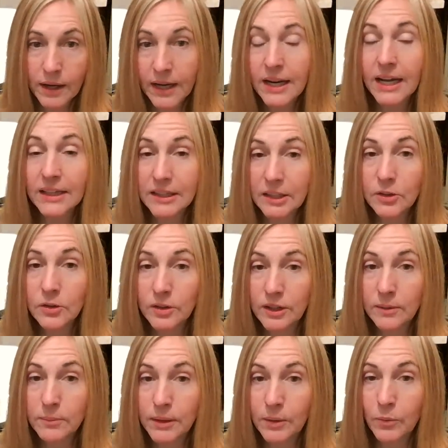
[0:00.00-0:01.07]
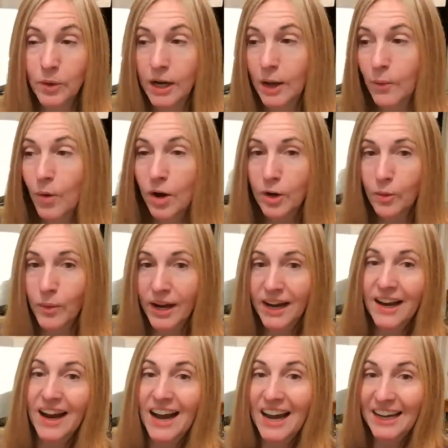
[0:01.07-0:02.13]
And I literally mean when I walk
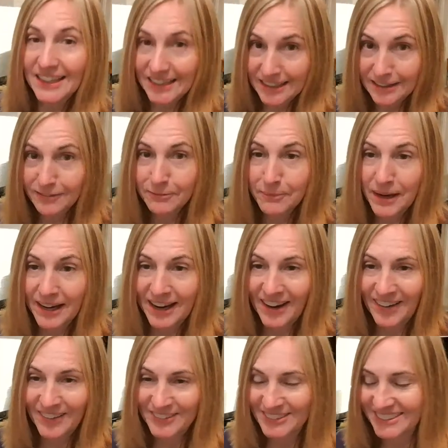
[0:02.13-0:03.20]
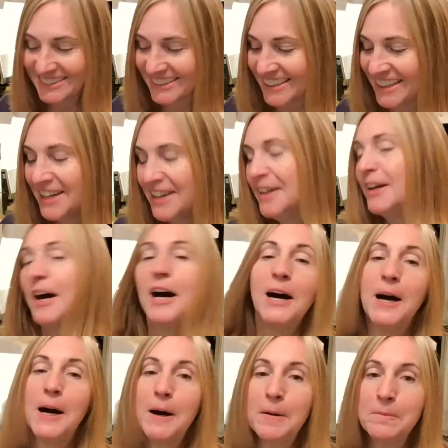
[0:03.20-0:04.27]
away, I leave my house
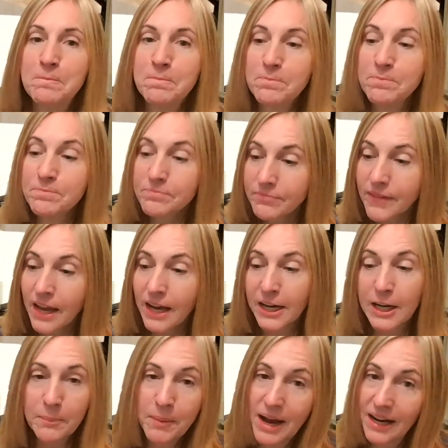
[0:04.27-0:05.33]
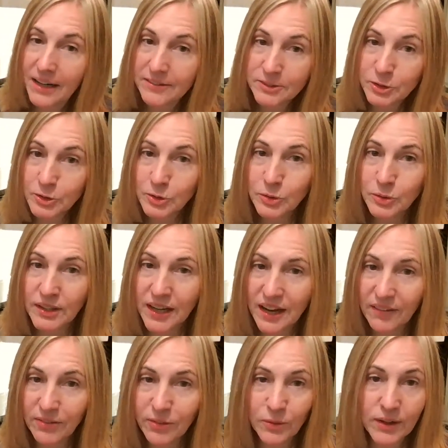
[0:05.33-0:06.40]
and come back
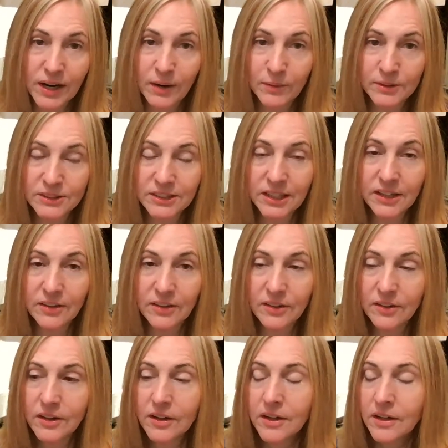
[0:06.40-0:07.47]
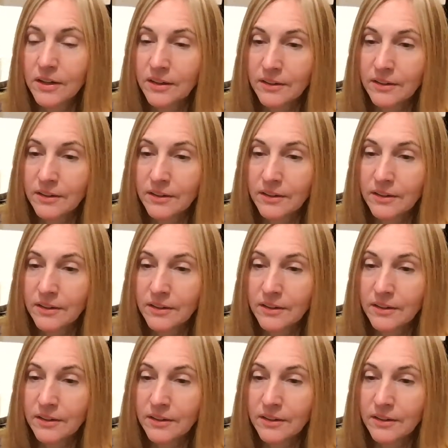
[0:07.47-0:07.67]
2.5, 3 hours later.